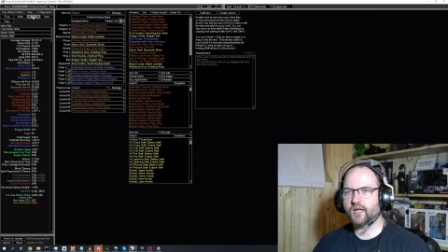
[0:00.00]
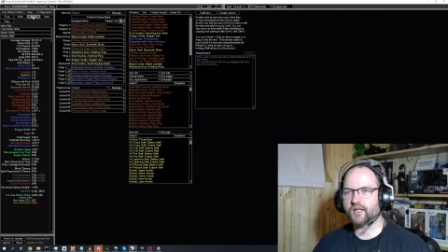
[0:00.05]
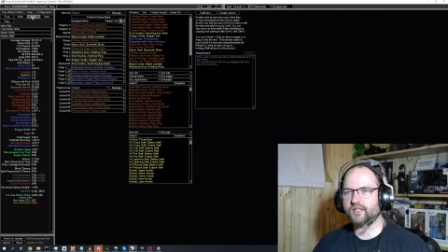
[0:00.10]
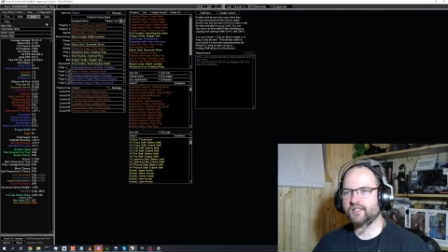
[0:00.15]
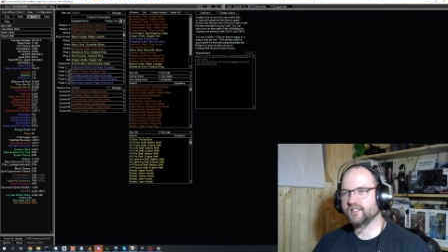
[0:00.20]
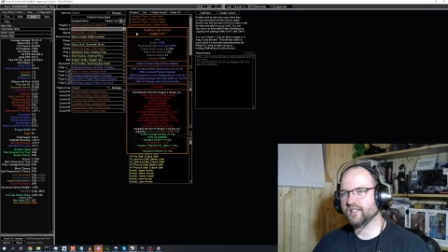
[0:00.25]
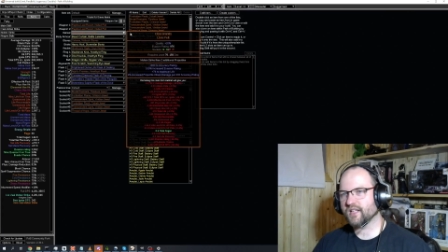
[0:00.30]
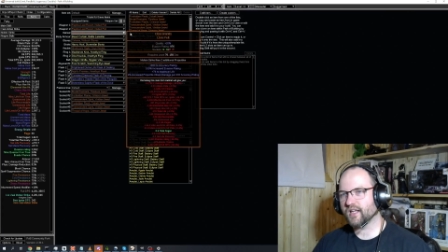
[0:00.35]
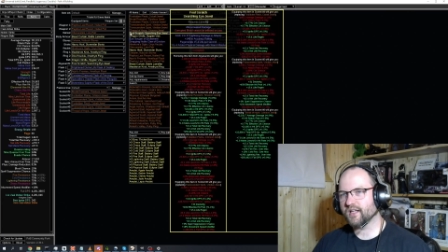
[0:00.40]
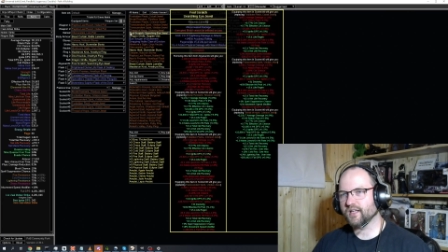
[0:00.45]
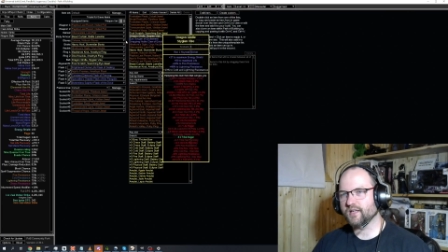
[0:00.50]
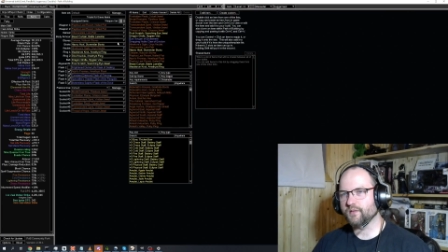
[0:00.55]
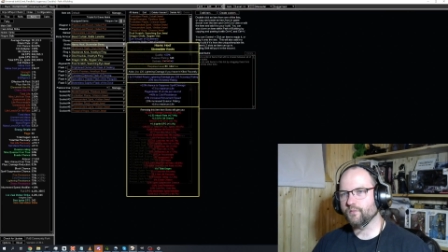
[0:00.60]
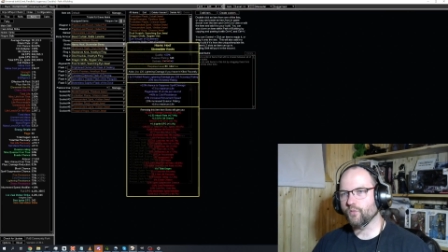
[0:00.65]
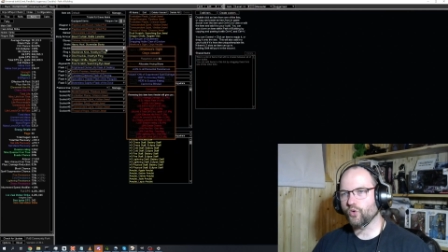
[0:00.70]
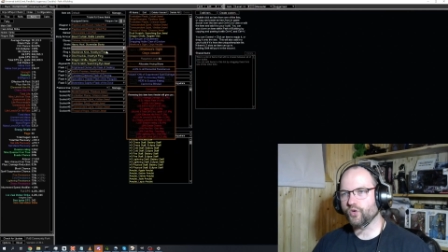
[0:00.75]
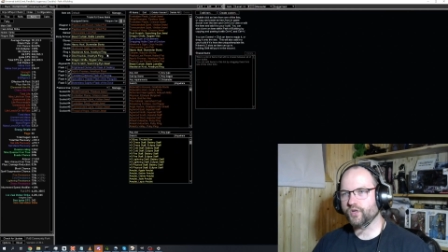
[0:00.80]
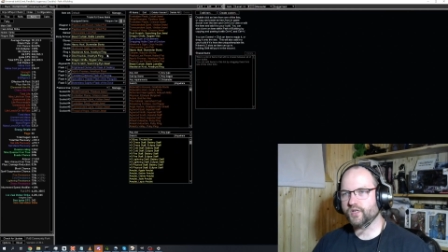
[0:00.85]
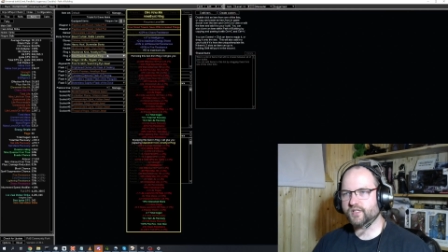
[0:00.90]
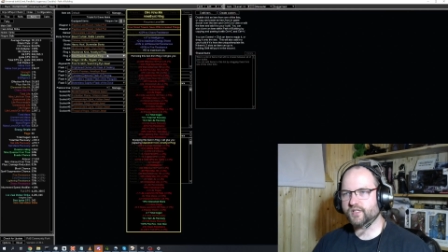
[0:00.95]
like slightly
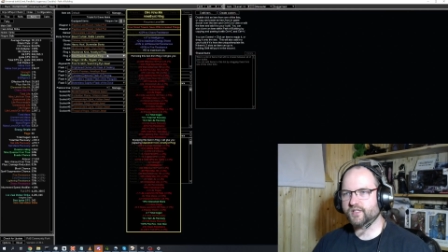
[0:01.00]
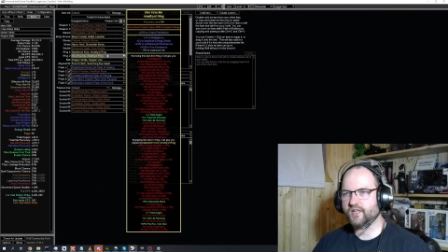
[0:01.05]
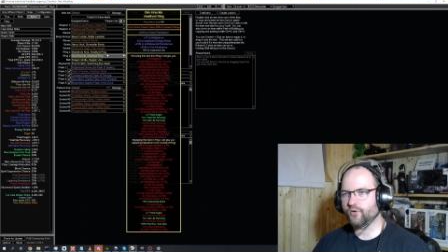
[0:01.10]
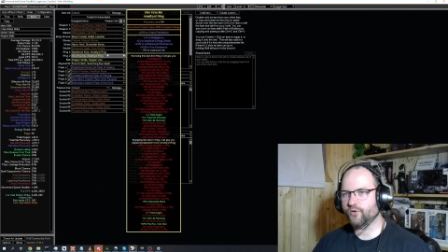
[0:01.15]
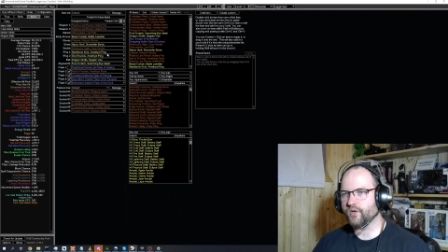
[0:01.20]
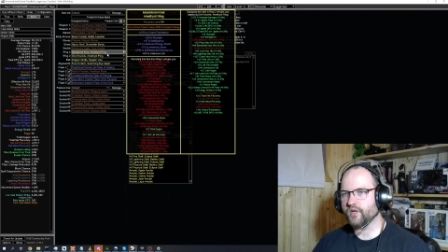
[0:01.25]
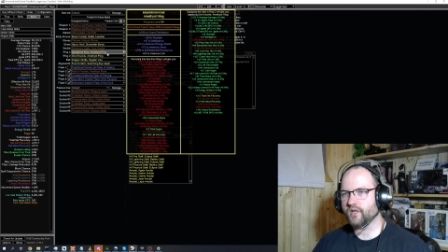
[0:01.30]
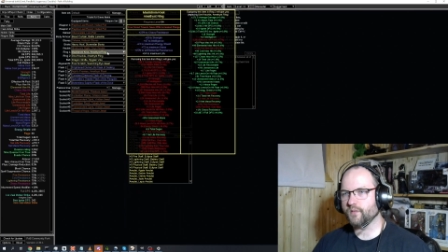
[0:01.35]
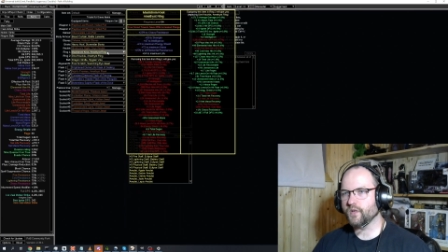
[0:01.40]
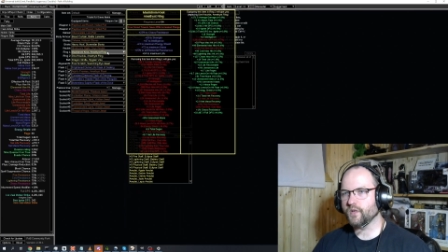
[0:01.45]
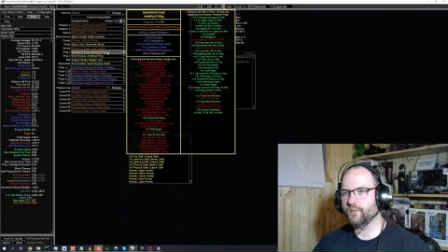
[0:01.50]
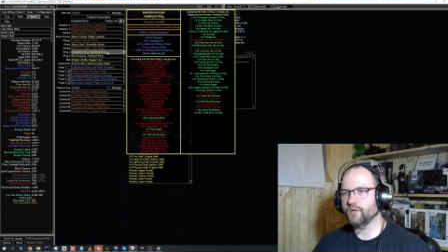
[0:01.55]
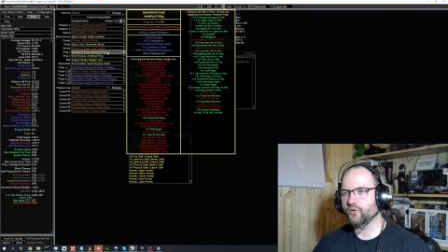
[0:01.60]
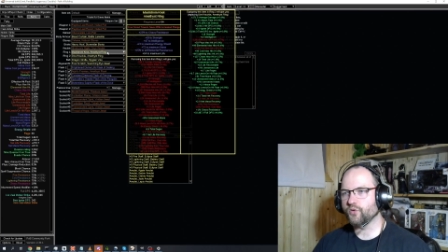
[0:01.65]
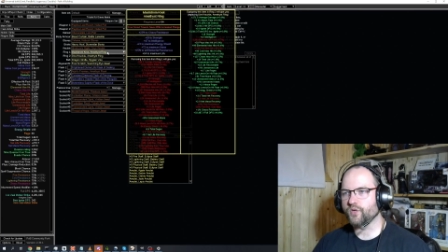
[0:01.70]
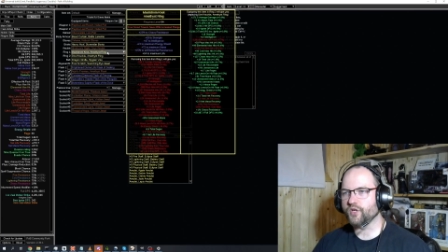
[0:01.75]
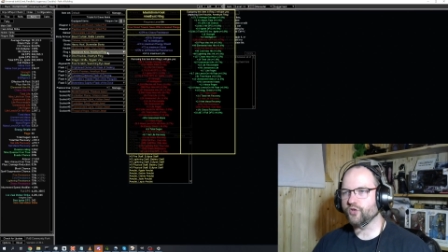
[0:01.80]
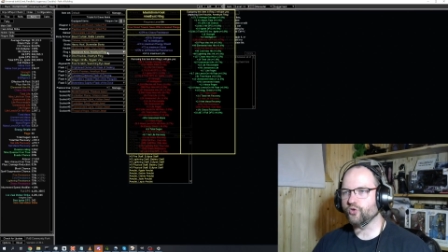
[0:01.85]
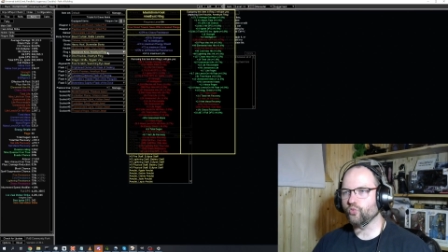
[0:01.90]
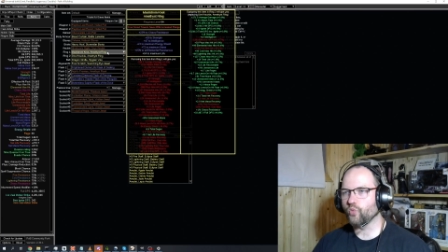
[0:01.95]
more dexterity,
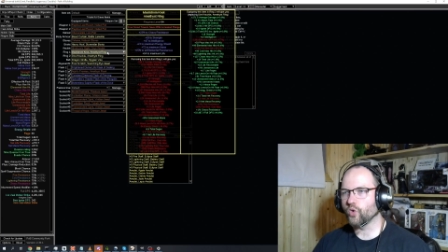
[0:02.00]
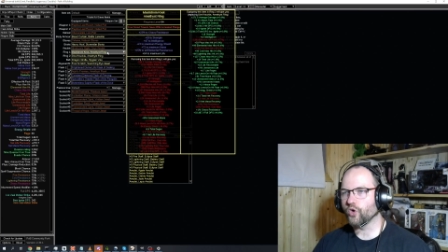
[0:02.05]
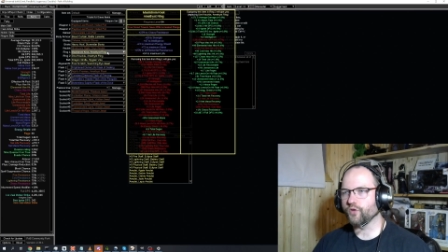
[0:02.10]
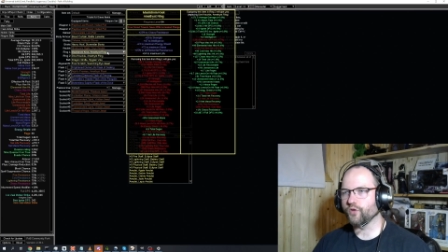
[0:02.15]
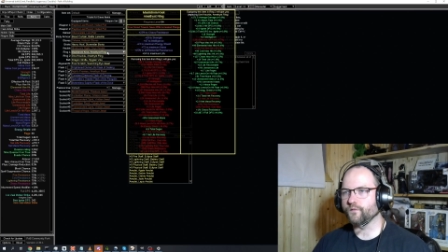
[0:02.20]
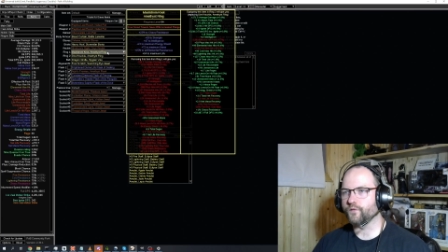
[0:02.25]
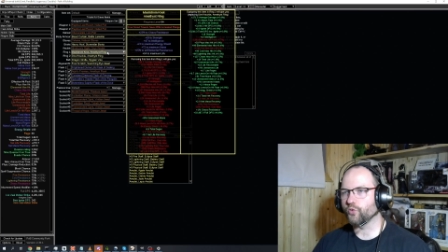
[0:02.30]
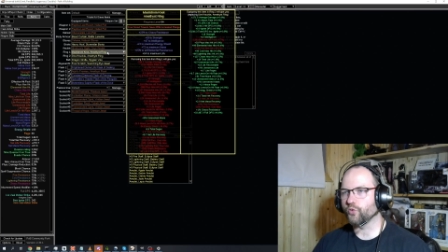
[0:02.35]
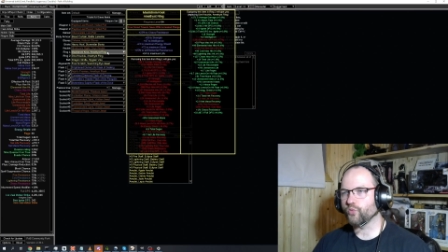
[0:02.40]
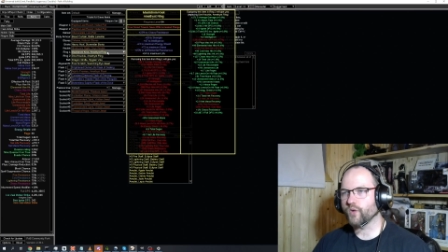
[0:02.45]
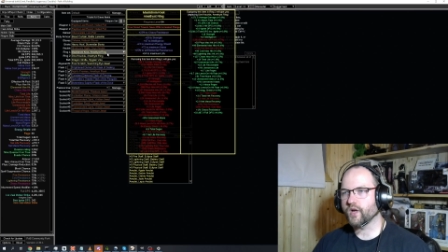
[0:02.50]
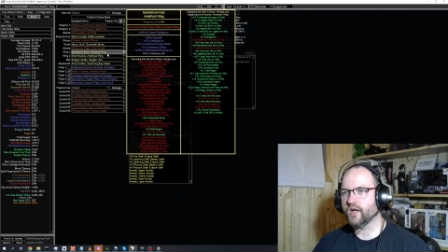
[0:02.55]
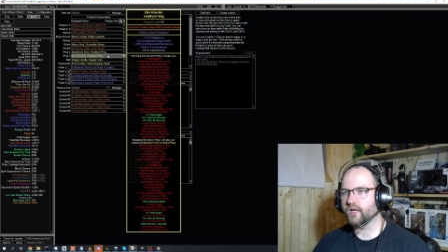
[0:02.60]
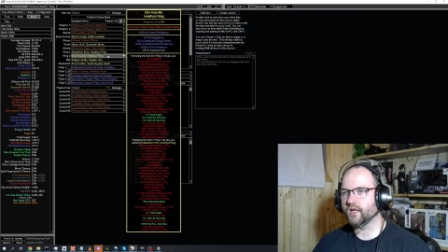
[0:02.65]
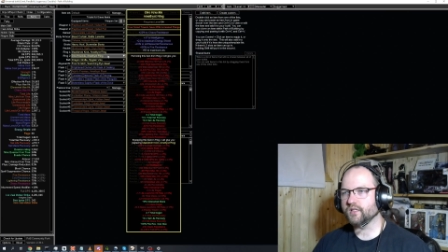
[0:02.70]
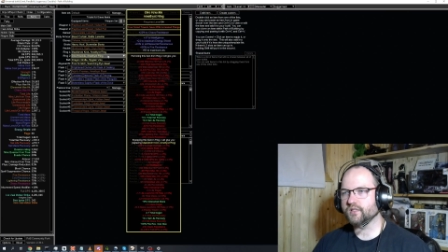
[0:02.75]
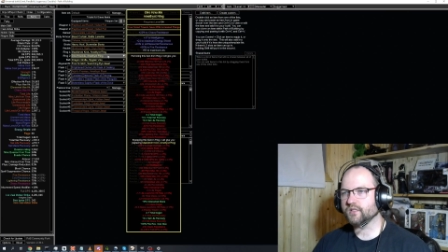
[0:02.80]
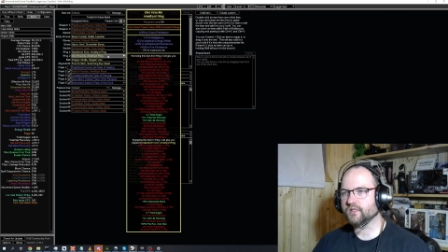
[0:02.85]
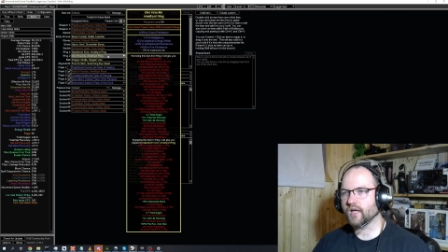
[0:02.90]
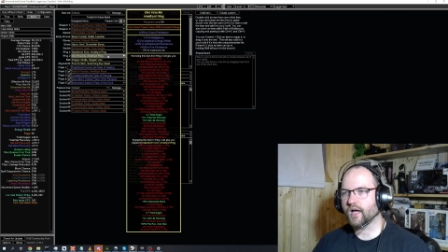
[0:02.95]
maybe redo one of the
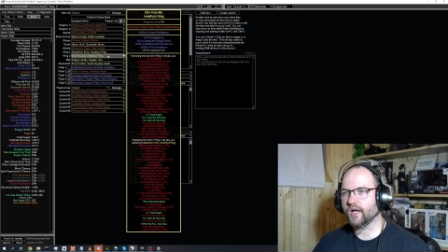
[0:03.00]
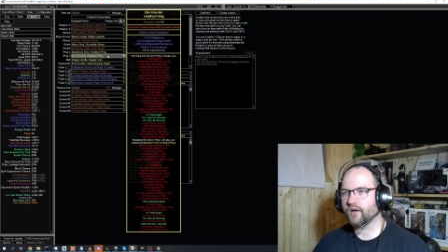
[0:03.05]
rings,